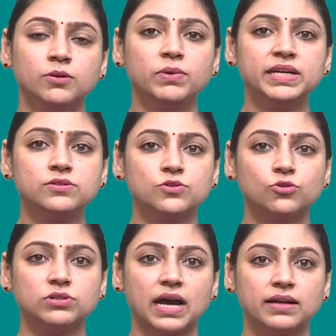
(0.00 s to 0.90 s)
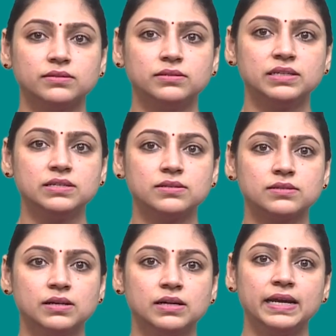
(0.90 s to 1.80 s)
Please note that
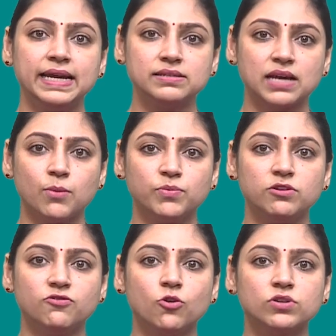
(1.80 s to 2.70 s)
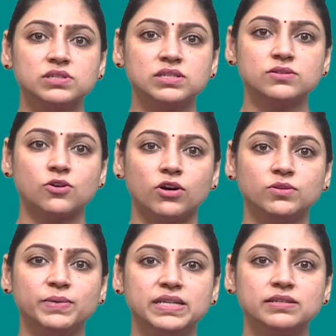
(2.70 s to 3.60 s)
this example focuses
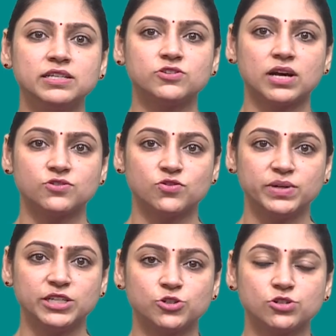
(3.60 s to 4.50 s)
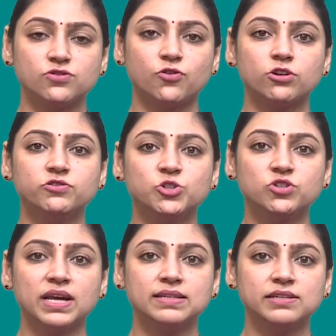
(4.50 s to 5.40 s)
on basic transformations for
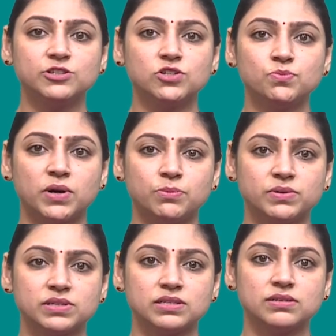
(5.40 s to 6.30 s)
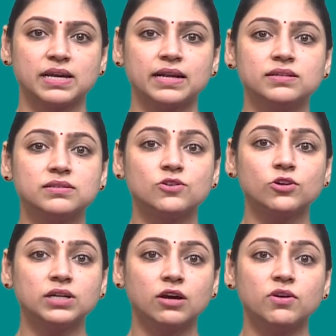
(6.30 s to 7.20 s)
visualization purposes and does
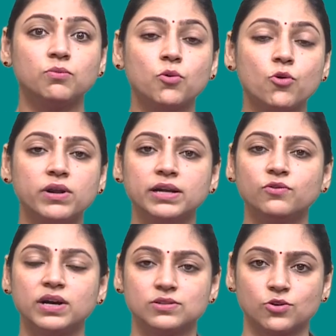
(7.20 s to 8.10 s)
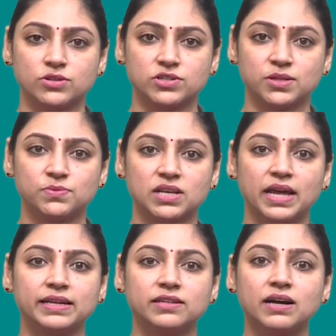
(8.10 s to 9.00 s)
not cover more advanced concepts
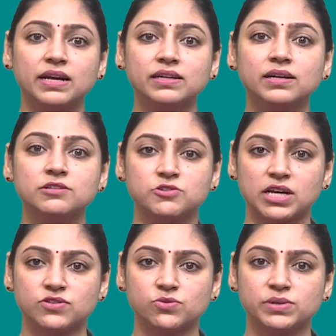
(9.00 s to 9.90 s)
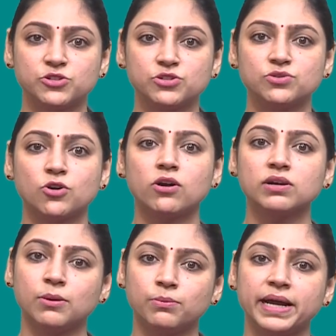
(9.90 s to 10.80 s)
like hierarchical transformations or
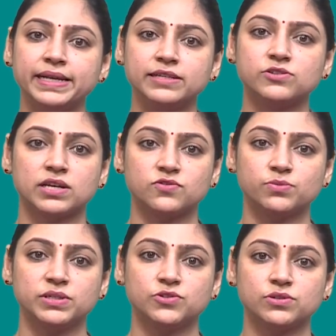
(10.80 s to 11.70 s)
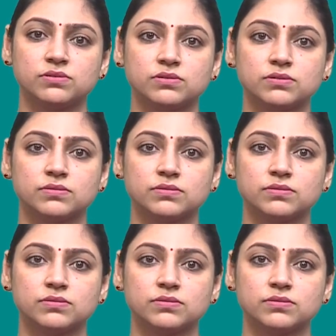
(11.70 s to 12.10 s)
combining transformations.